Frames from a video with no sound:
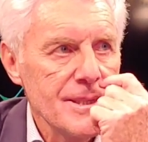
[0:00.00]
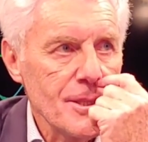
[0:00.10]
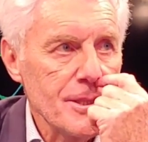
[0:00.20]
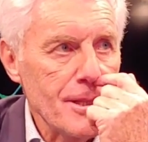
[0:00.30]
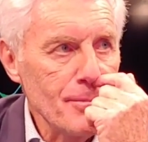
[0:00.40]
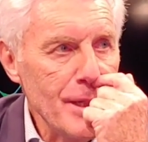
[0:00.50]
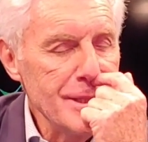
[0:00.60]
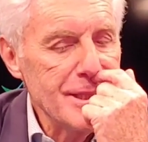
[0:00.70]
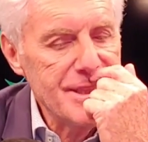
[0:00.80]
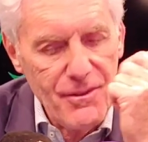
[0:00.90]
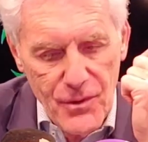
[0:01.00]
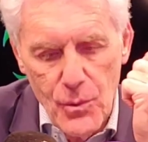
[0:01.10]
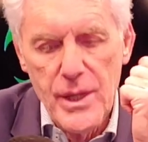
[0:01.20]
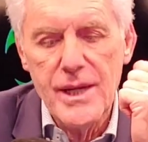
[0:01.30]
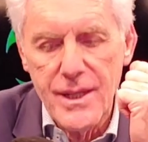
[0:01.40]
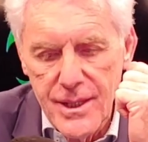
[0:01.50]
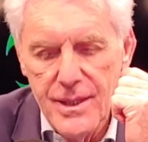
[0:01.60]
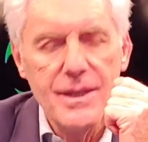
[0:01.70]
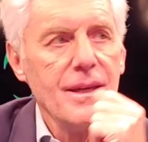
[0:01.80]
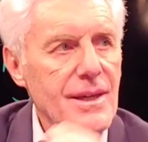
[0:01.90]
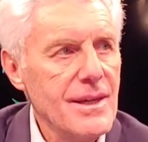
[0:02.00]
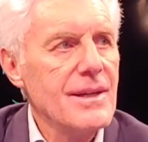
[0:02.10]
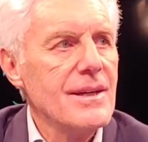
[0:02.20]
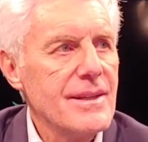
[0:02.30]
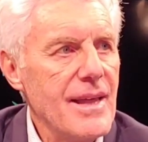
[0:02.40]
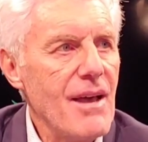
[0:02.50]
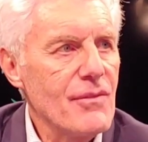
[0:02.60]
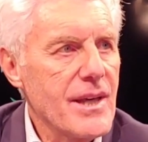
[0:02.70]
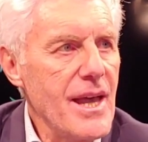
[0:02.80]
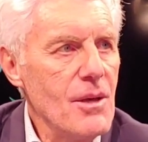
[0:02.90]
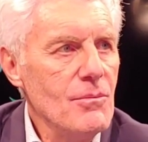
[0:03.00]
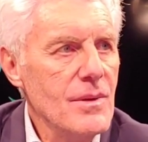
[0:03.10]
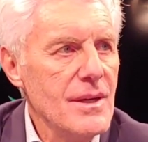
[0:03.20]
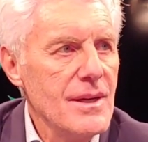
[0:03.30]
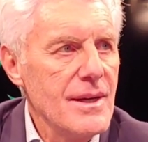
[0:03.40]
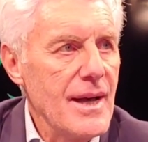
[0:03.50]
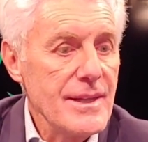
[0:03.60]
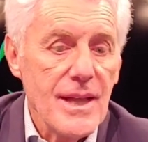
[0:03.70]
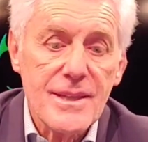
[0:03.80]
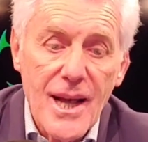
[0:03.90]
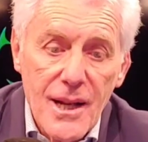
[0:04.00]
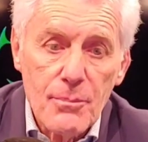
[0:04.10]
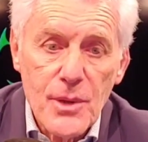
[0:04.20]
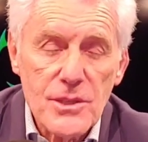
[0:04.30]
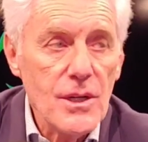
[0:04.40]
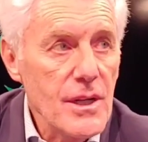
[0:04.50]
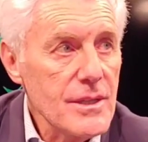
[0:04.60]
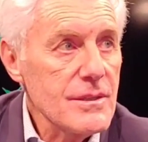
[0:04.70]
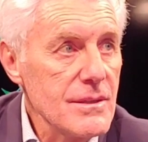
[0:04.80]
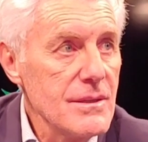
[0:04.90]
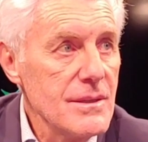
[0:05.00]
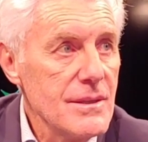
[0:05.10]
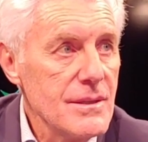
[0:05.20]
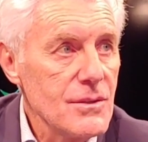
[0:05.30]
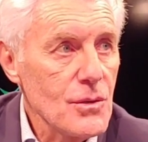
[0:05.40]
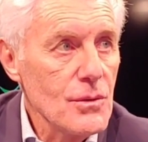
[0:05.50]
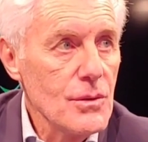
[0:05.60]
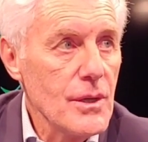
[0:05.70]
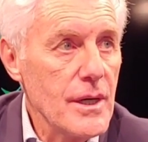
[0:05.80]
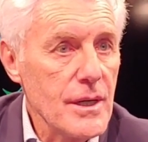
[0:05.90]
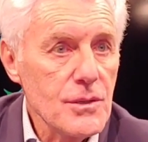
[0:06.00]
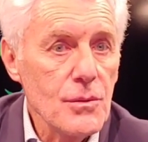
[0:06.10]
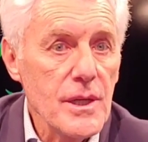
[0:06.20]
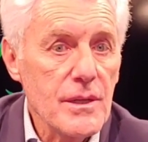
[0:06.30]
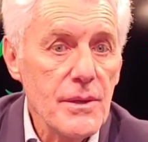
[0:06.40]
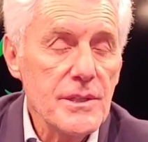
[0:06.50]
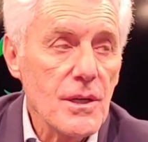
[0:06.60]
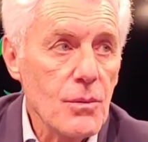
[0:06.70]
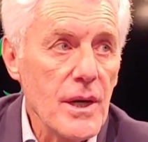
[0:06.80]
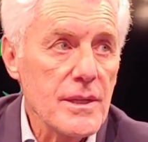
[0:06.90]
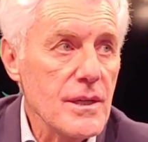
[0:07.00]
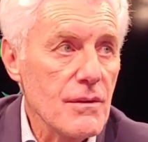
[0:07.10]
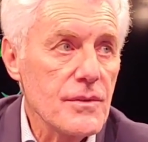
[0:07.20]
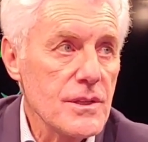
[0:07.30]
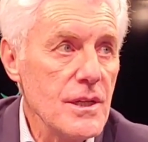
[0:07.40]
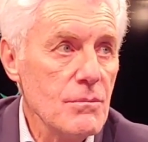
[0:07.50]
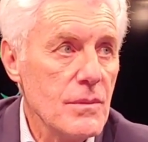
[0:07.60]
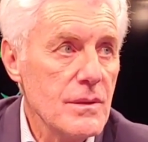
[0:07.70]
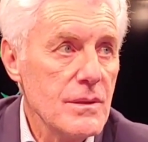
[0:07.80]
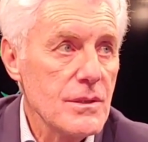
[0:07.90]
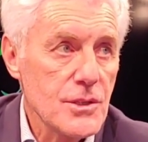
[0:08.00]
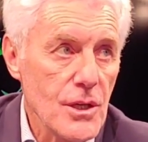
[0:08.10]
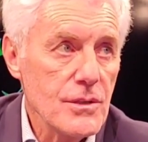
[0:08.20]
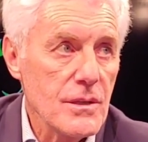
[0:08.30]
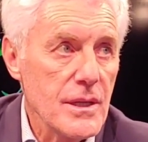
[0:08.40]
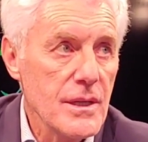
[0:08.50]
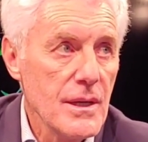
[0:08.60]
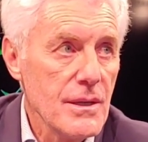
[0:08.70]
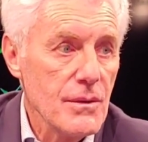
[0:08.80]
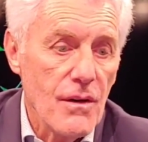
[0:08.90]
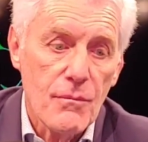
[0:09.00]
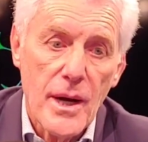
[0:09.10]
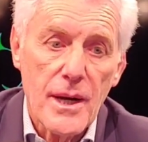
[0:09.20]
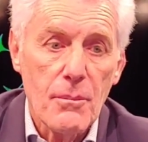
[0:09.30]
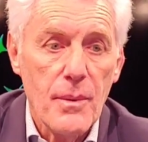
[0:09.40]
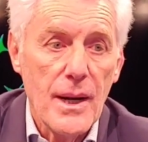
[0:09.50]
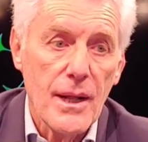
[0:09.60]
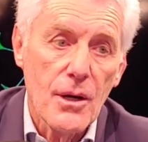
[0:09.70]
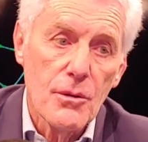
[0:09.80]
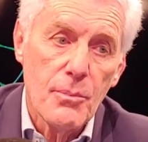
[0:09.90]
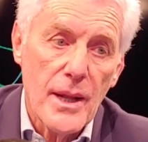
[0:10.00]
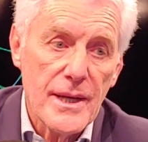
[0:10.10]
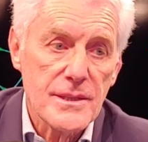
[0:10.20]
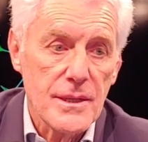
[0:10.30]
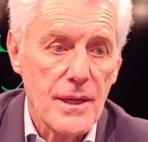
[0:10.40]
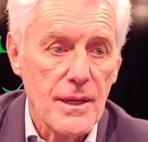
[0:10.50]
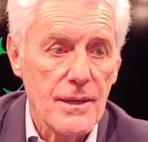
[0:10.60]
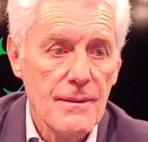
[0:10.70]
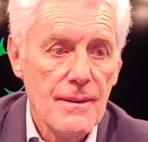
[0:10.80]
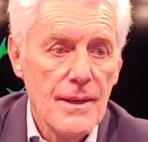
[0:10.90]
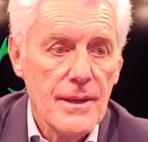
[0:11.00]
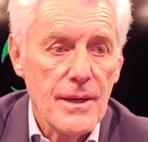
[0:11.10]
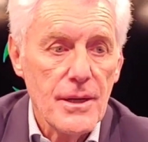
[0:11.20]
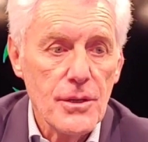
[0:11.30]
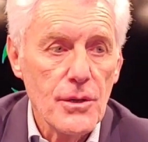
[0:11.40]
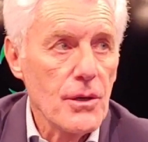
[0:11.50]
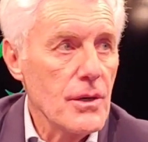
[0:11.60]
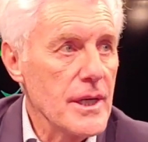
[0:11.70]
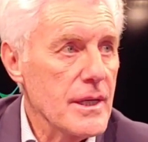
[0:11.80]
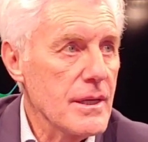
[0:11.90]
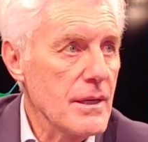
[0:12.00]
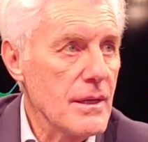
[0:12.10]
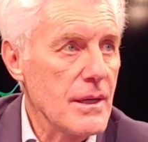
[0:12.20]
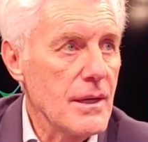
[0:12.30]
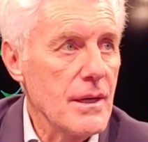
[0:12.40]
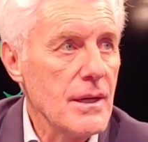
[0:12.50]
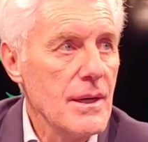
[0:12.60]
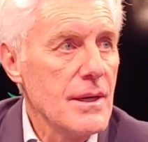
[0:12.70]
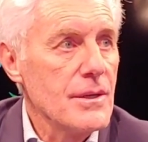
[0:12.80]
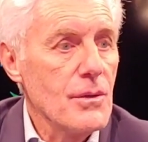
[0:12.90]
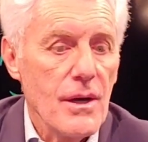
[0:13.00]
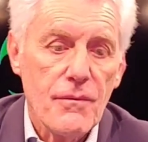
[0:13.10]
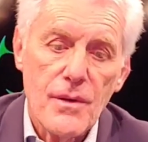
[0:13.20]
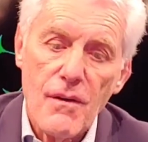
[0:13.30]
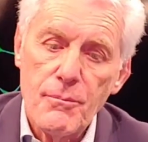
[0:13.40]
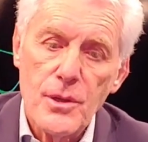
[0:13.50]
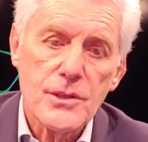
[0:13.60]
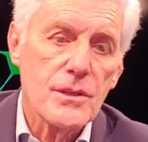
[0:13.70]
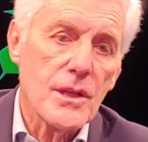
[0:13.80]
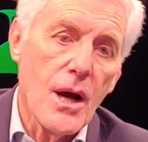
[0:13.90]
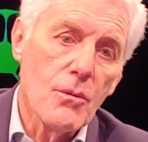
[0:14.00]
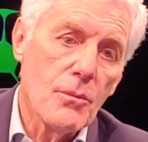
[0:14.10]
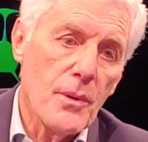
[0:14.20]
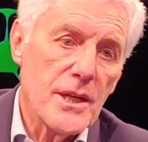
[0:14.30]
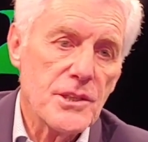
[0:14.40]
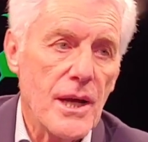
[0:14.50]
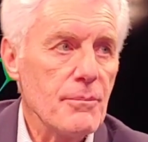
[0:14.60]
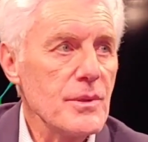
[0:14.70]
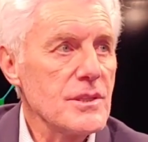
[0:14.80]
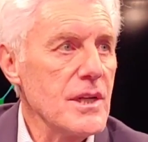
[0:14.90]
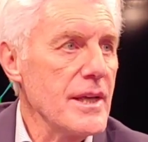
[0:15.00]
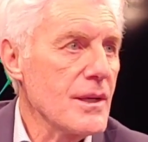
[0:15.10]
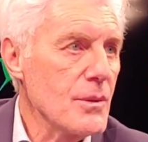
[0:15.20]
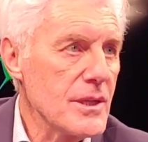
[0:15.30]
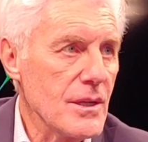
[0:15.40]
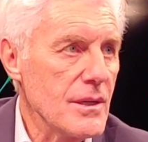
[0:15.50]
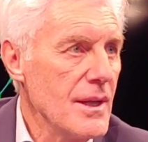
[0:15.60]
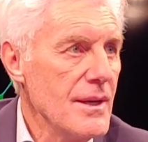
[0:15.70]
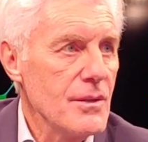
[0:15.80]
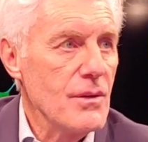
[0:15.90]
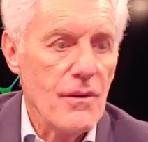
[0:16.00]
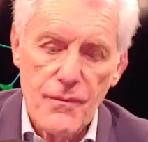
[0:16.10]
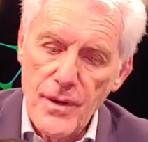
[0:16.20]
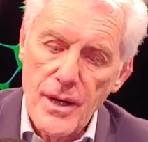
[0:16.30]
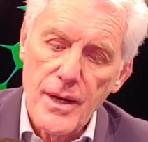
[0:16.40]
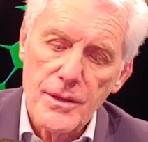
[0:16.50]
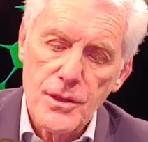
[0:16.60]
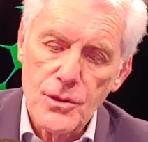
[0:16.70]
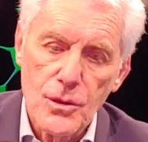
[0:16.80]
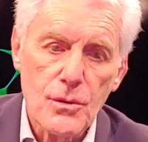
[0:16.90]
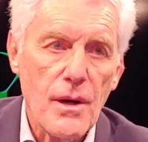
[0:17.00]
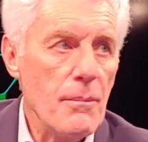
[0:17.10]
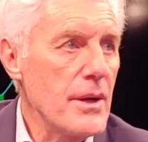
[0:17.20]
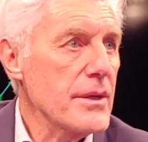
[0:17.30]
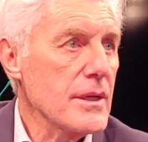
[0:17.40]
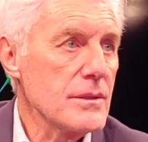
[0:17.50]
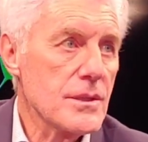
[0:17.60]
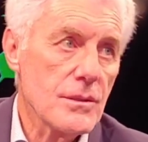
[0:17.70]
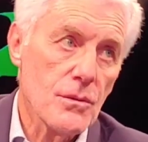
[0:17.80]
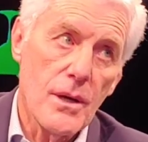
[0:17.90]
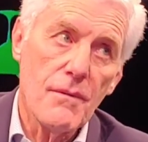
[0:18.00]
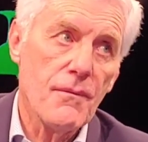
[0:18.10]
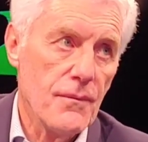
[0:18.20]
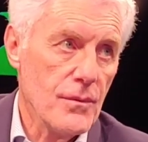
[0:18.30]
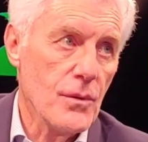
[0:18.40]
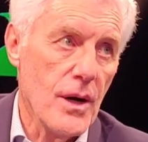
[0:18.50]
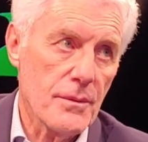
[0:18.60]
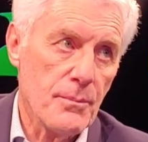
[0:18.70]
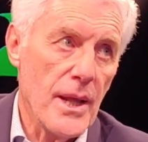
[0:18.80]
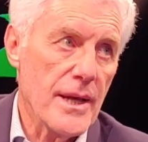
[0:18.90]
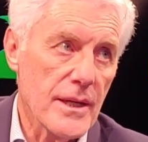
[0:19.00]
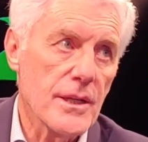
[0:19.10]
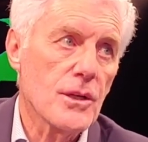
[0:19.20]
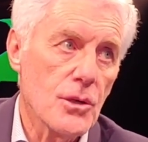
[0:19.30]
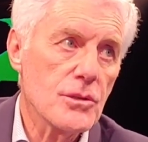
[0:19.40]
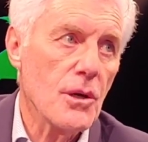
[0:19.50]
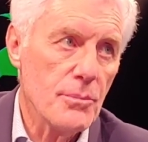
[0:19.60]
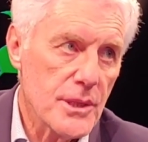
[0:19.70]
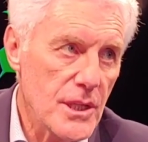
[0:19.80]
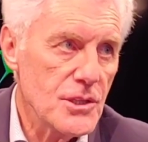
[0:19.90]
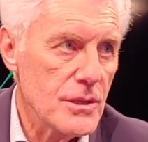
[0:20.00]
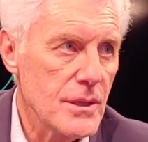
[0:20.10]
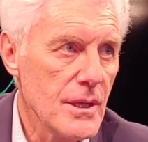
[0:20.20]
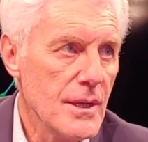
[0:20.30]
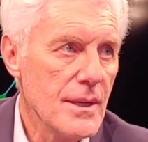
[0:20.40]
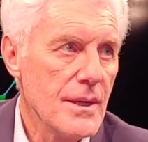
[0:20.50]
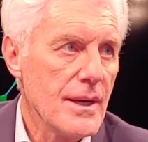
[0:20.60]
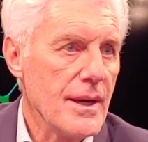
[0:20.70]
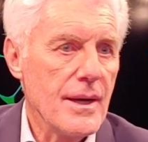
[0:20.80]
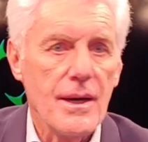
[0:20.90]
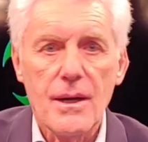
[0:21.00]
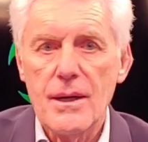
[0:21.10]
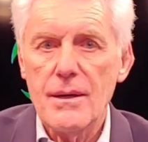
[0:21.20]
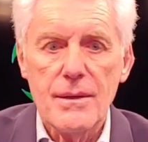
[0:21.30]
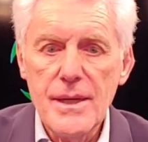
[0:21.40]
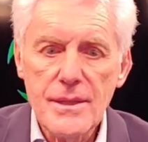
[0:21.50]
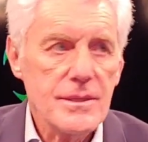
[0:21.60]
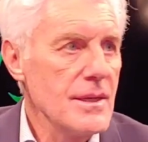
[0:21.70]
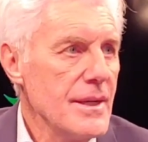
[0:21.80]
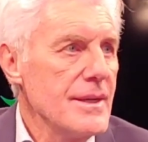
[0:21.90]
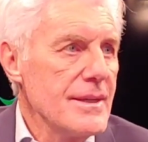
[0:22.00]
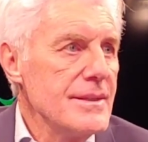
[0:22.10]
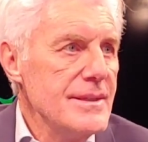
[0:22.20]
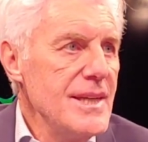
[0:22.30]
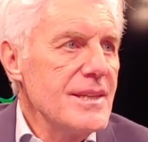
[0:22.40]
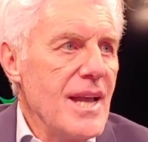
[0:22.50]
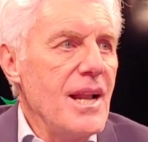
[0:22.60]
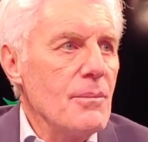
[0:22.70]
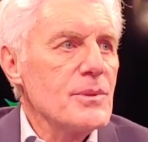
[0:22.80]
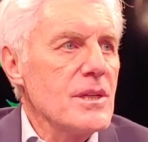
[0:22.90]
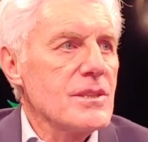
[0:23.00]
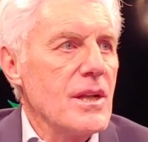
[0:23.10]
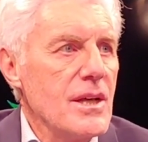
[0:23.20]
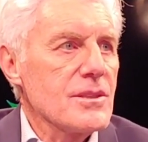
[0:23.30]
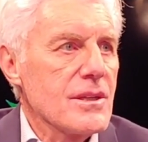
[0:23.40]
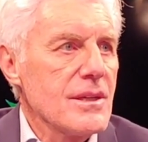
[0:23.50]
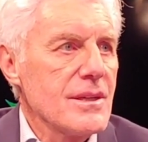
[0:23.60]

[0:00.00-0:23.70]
So that means that every week they have a game, and that helped us a lot to uh, to increase the quality of the team. Certainly, you have Mayambela who plays uh, uh, EuroLeague. Uh, you have you have Percy Tau who plays Champions League. With uh, you have uh, the two Americans who have who are playing in a good competition. yes, this helps us a lot.